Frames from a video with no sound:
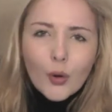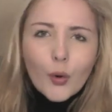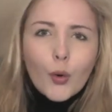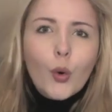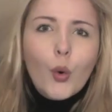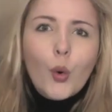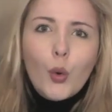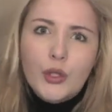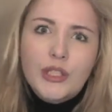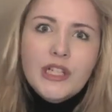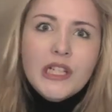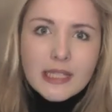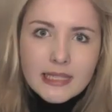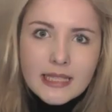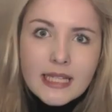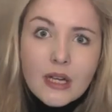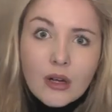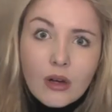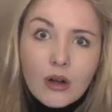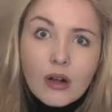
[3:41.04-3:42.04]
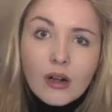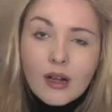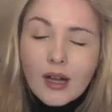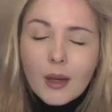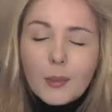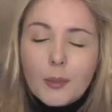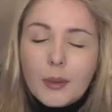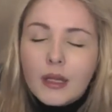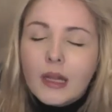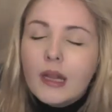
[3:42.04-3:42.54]
gorgeously hot
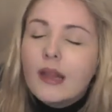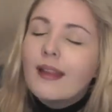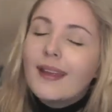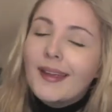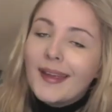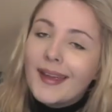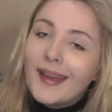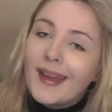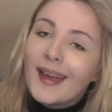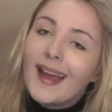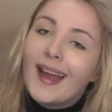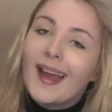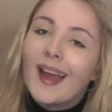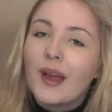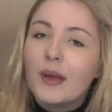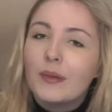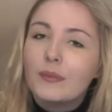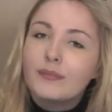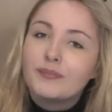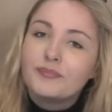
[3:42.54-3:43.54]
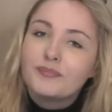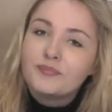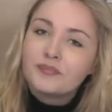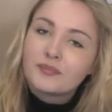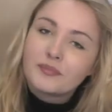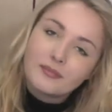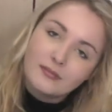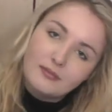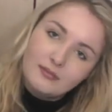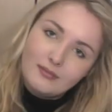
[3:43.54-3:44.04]
couple
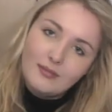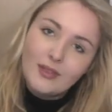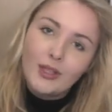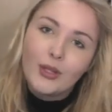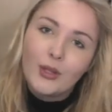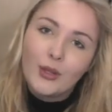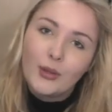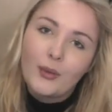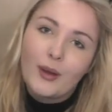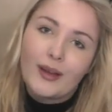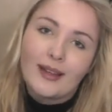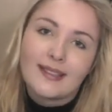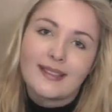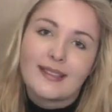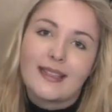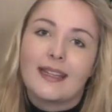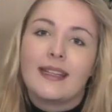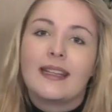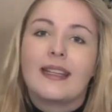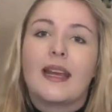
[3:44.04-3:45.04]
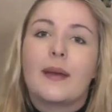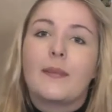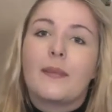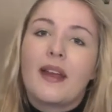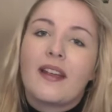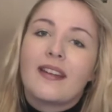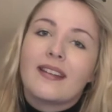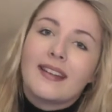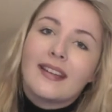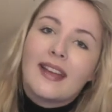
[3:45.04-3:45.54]
who accidentally get
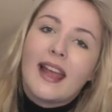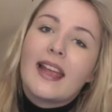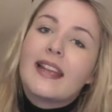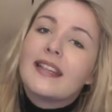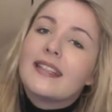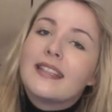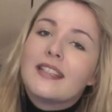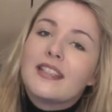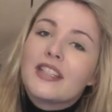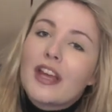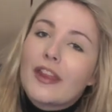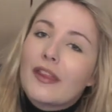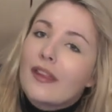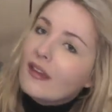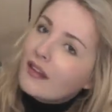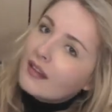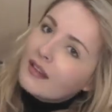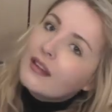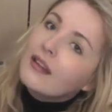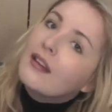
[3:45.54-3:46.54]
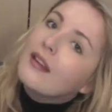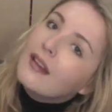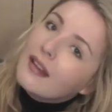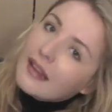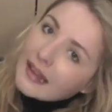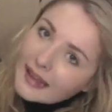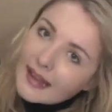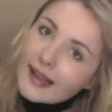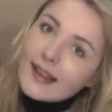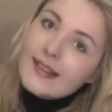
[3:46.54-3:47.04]
married and hate each other,
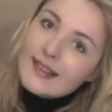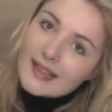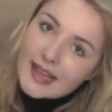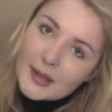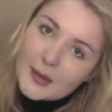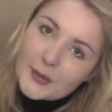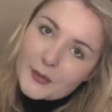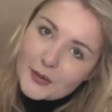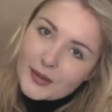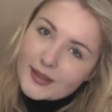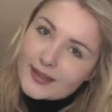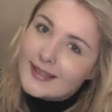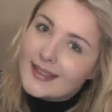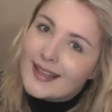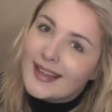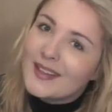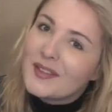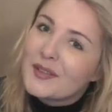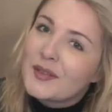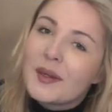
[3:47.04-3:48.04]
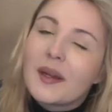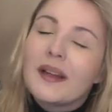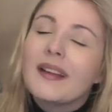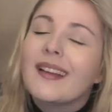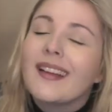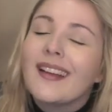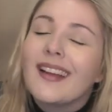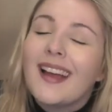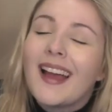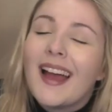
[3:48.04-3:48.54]
etc, etc.
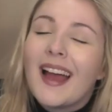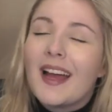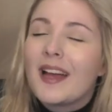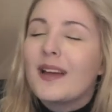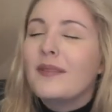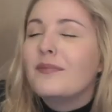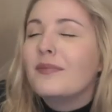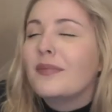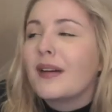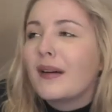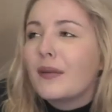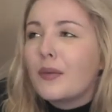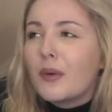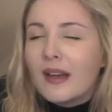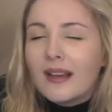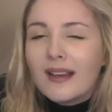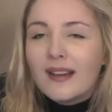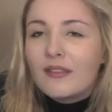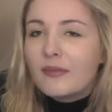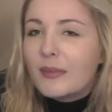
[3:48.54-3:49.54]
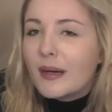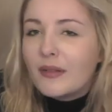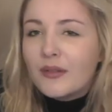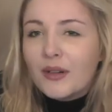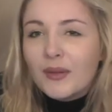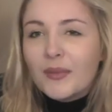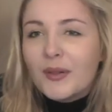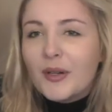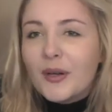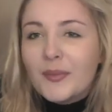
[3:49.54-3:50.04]
What I love about
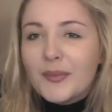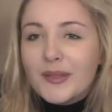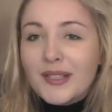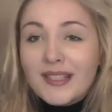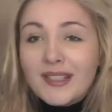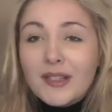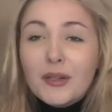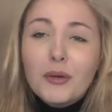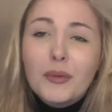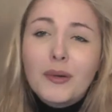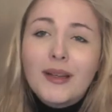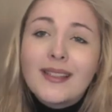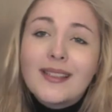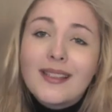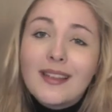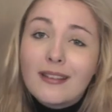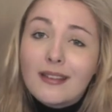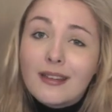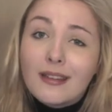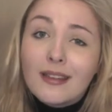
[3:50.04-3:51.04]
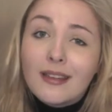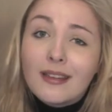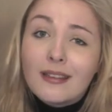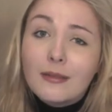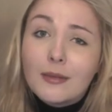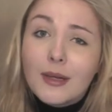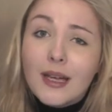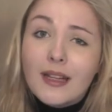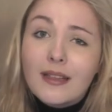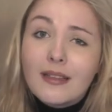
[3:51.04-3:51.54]
rom-coms is you always know how they're going
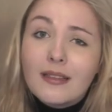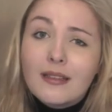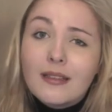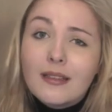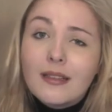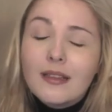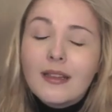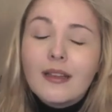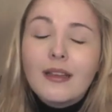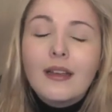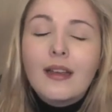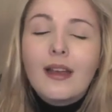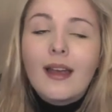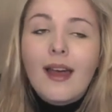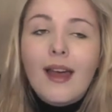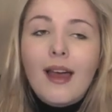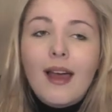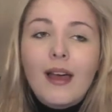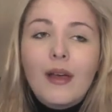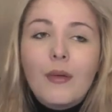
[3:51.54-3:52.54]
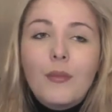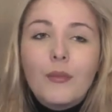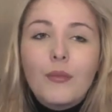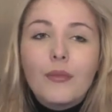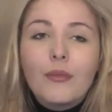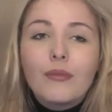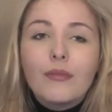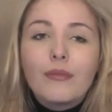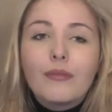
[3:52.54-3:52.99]
to end, and